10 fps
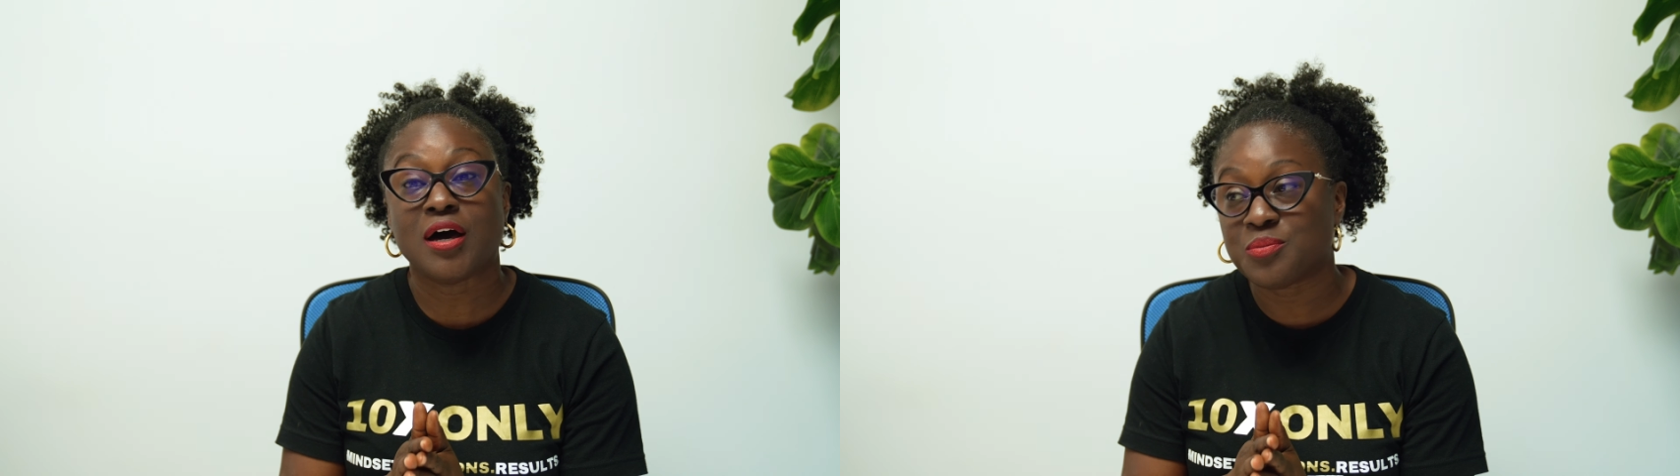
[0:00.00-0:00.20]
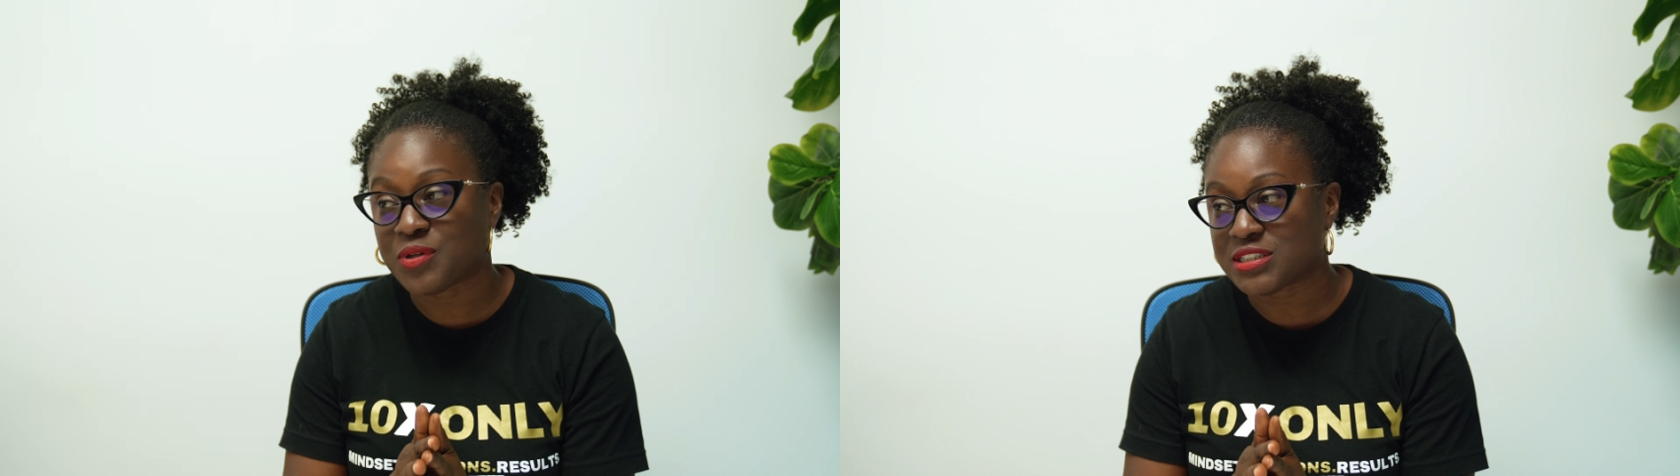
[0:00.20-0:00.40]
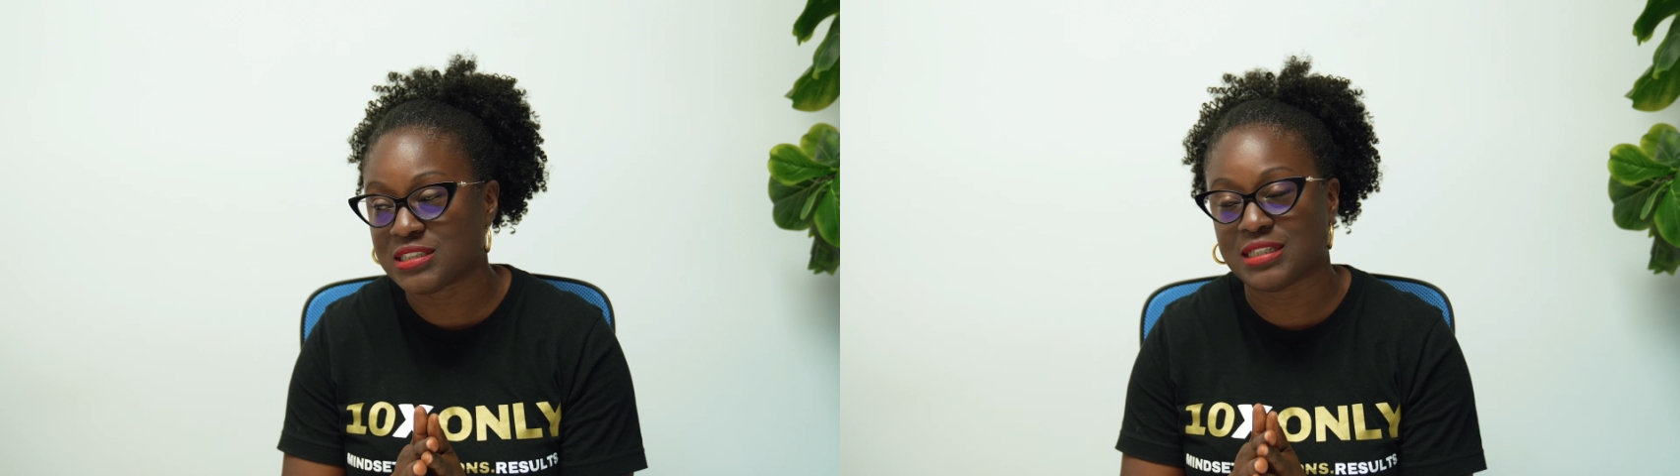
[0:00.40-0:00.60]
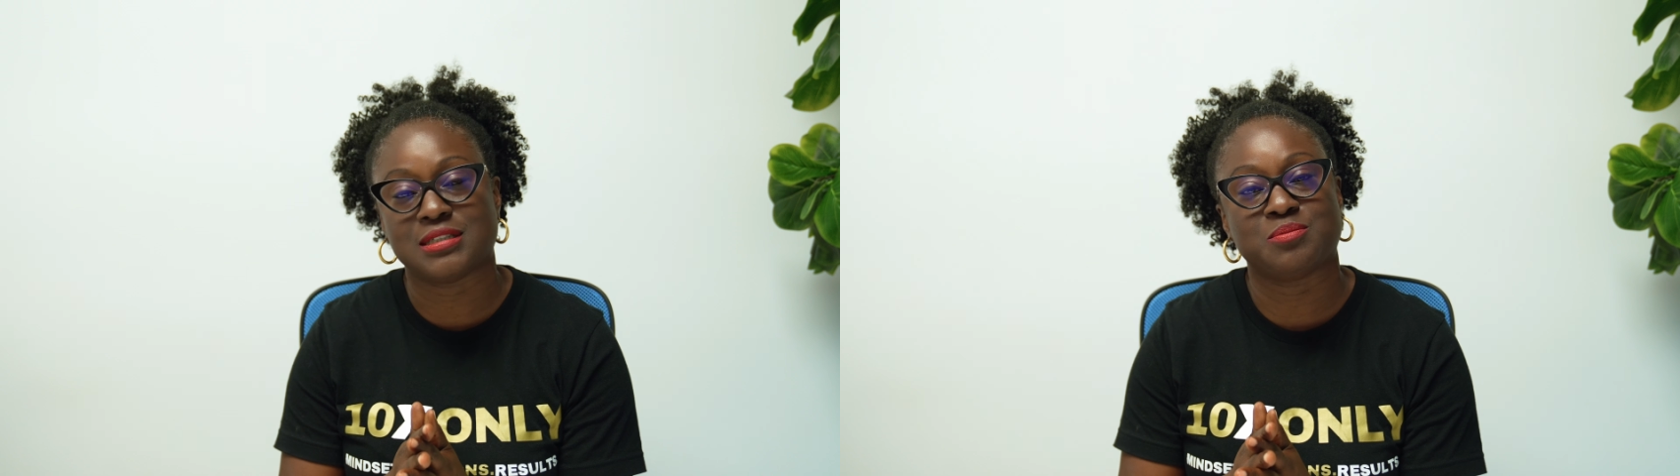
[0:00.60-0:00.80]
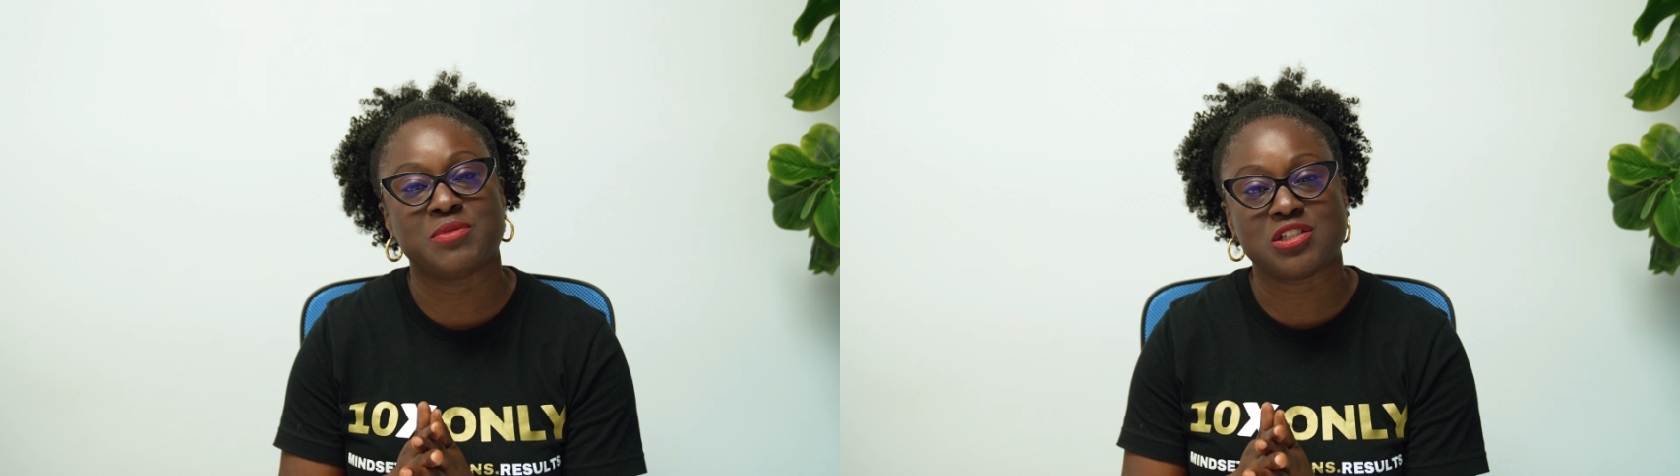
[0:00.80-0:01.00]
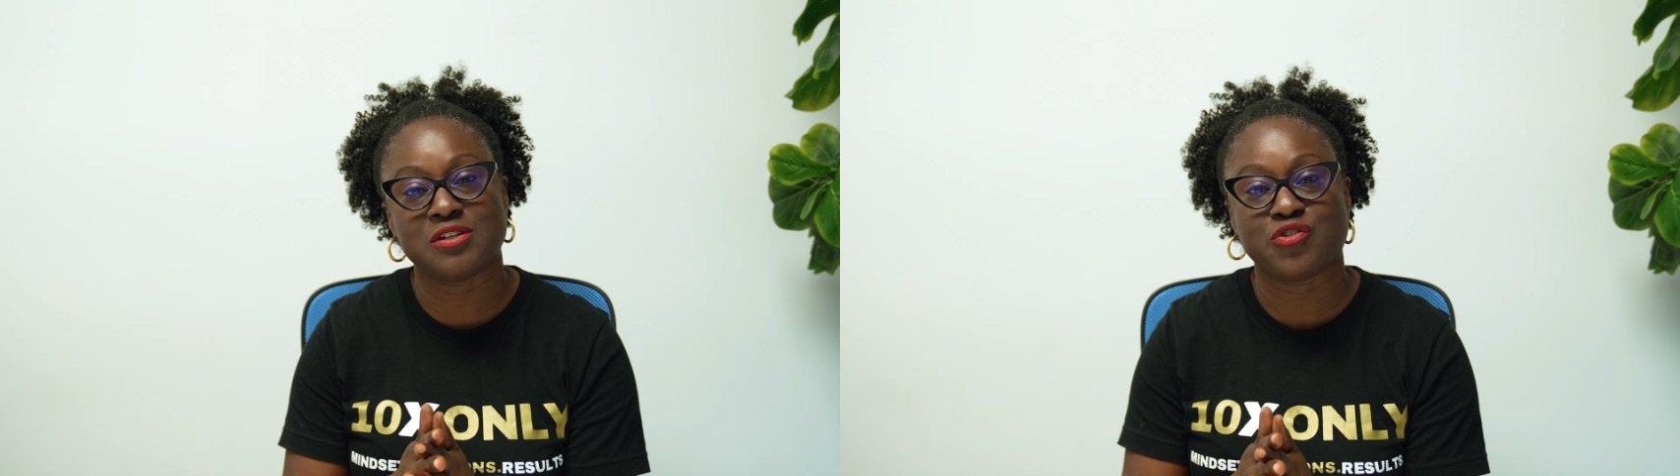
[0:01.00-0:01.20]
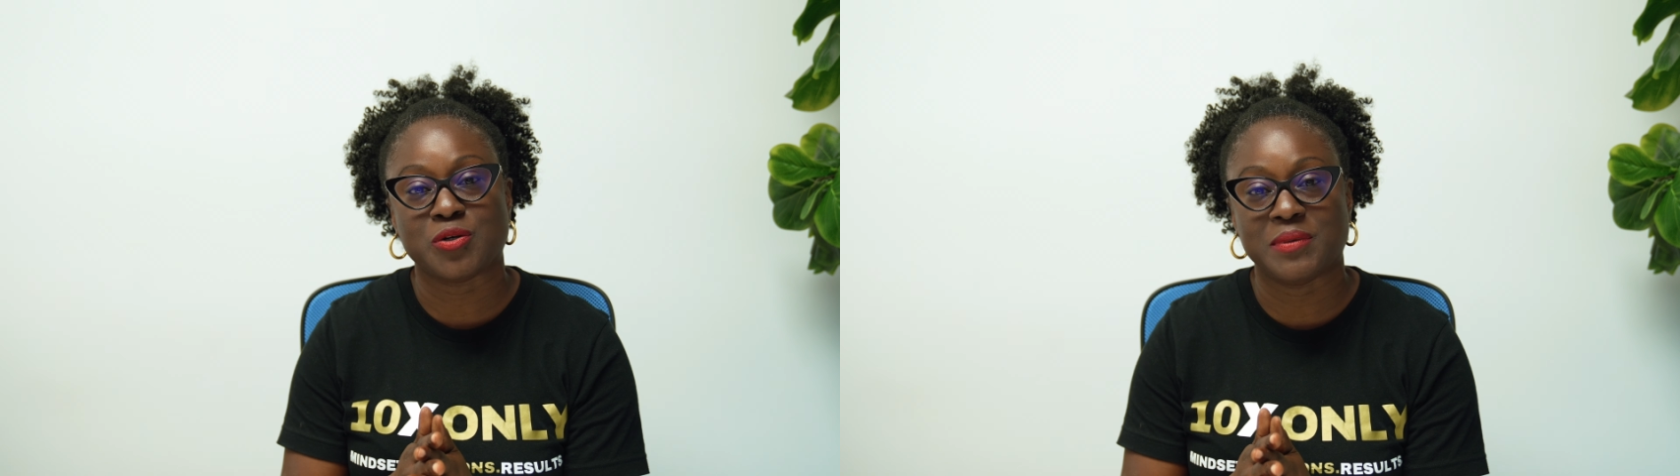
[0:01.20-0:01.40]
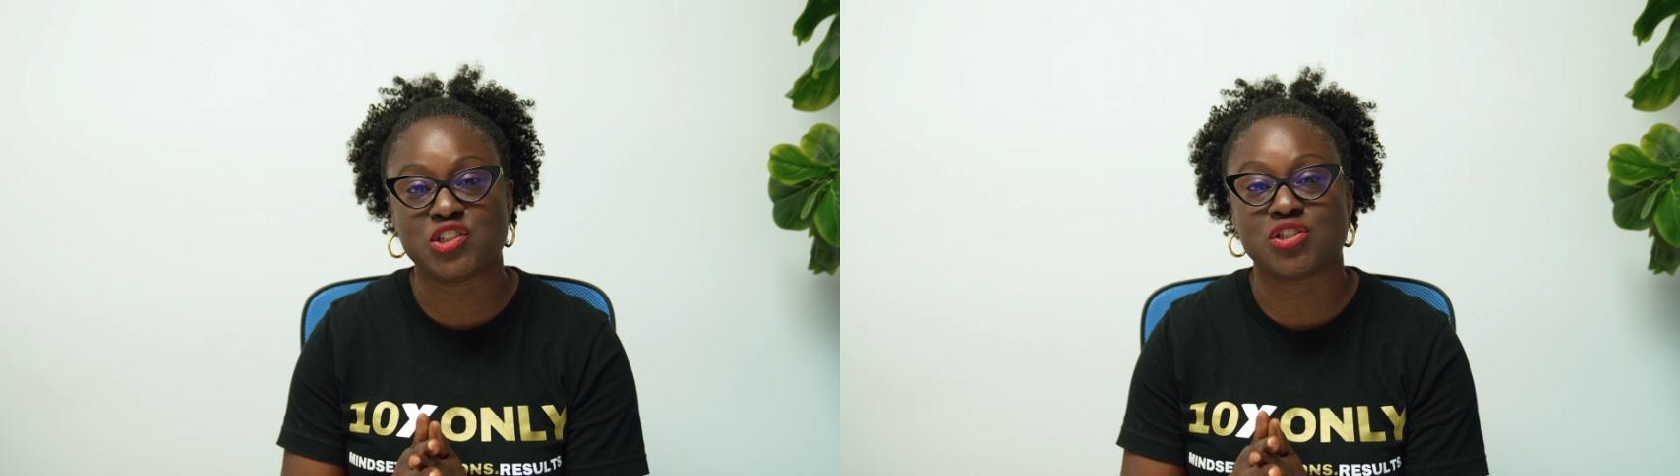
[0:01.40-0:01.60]
unprecedented
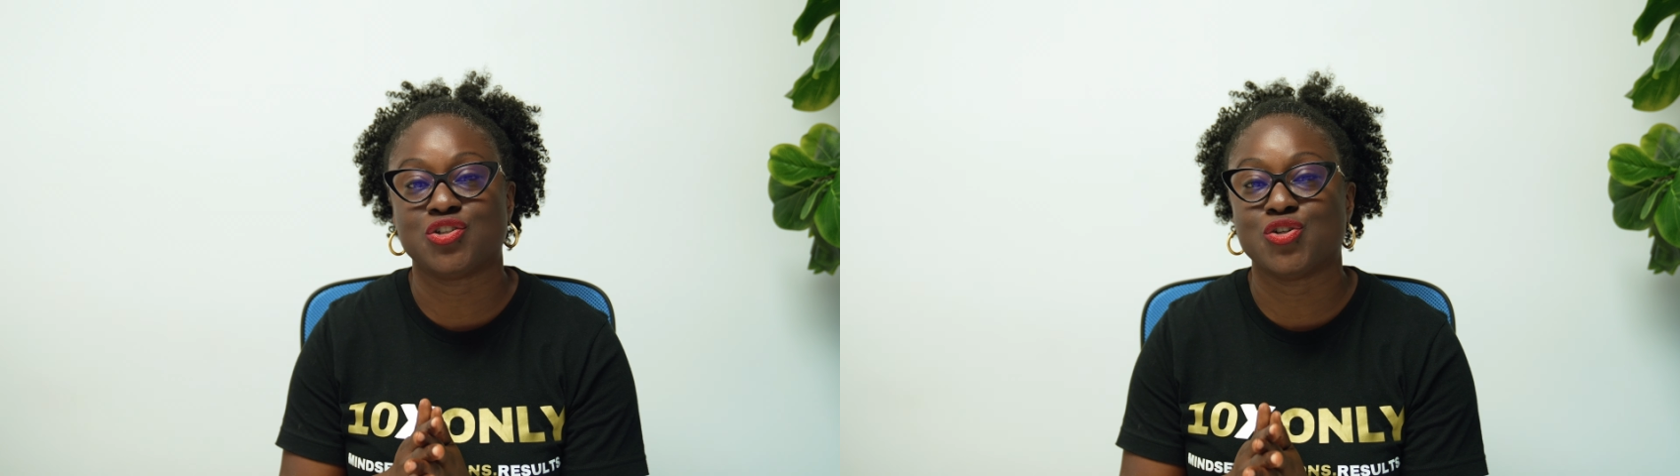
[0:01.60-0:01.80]
misinformation.